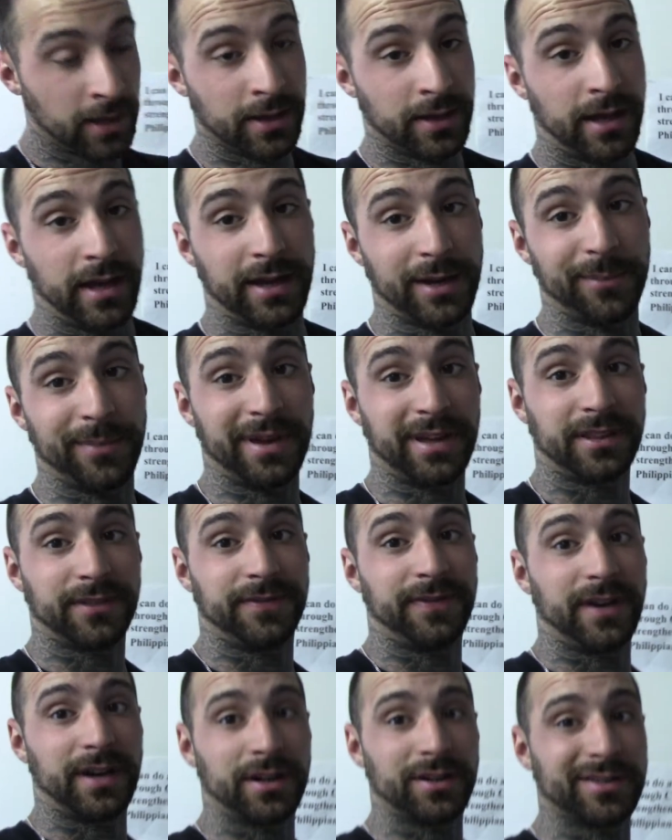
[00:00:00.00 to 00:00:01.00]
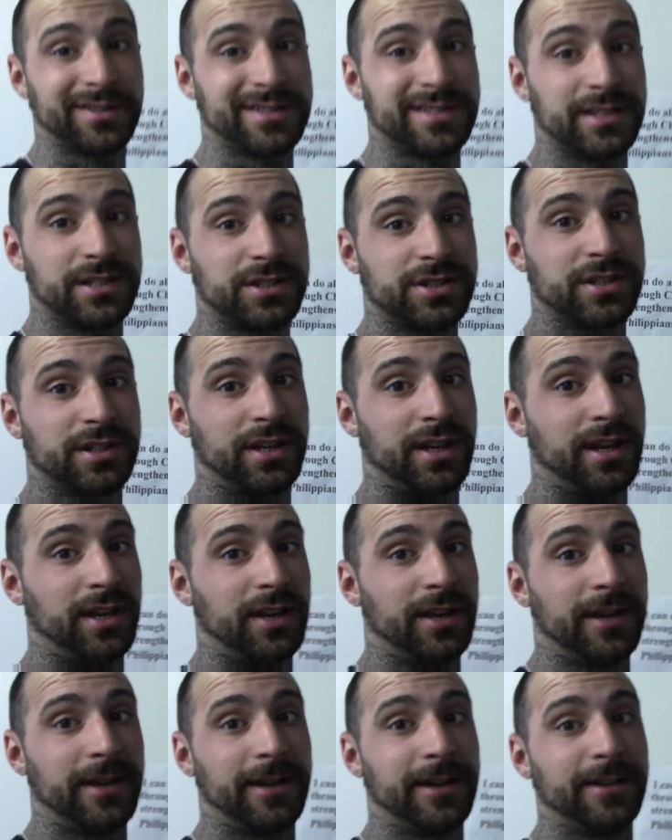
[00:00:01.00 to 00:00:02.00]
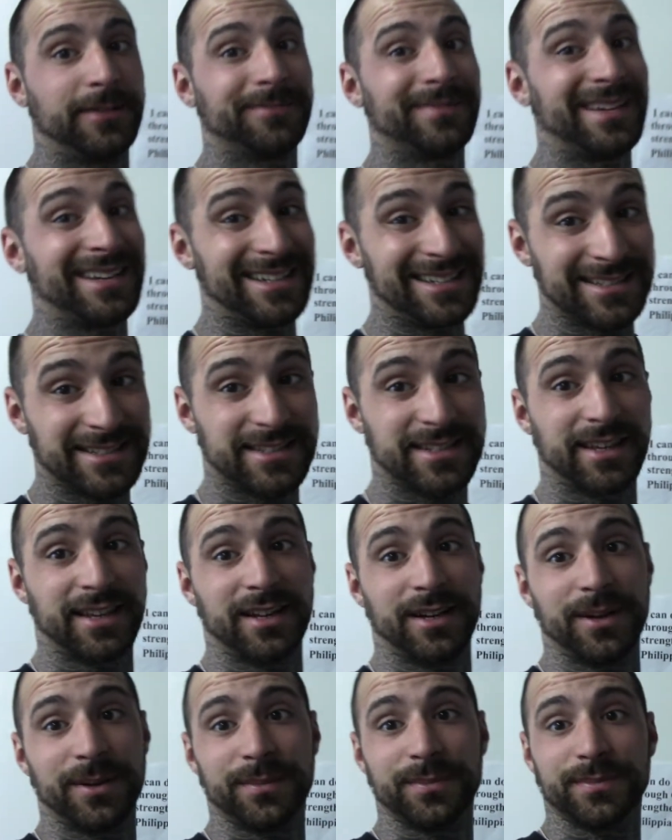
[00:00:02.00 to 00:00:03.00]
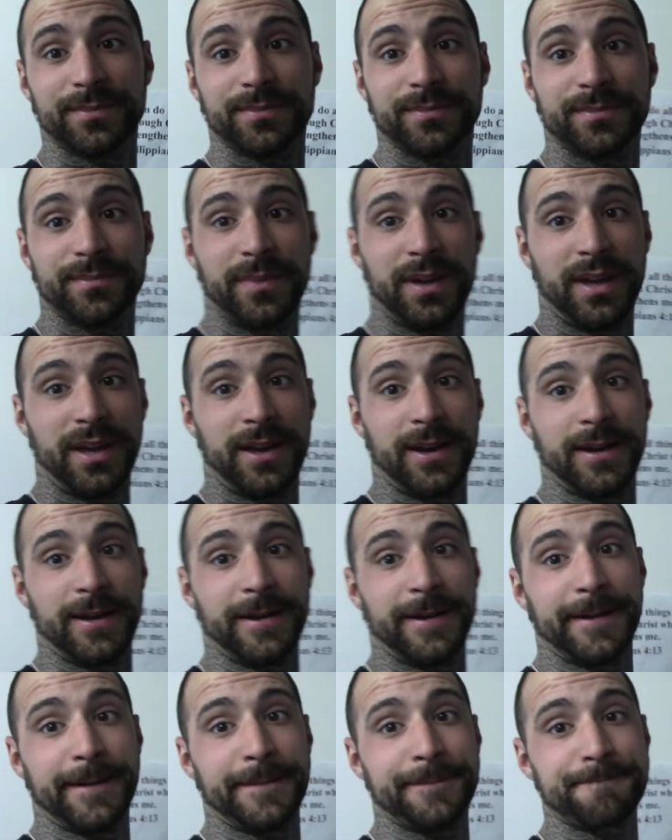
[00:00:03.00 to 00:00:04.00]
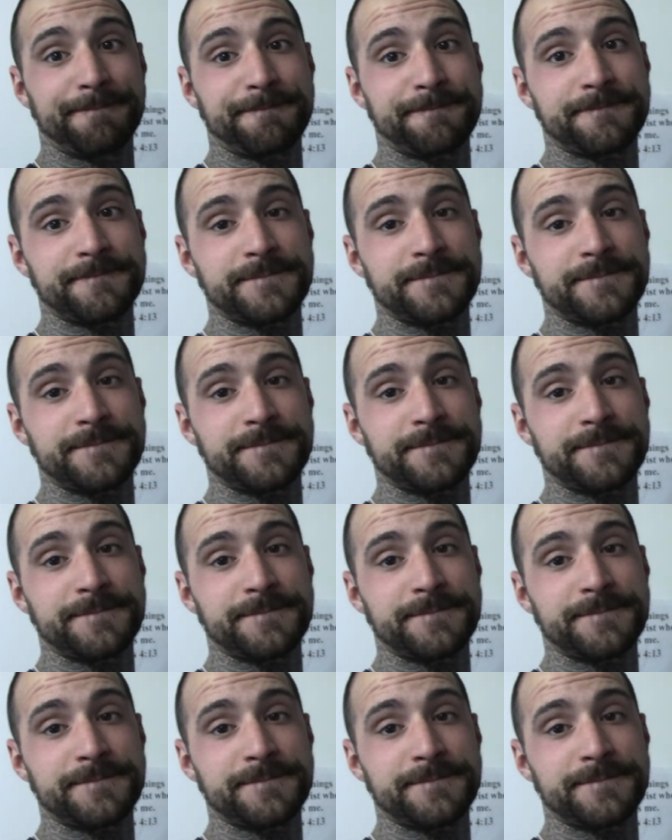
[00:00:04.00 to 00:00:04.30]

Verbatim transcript: had to make the final decision, and uh, I did set up, made um,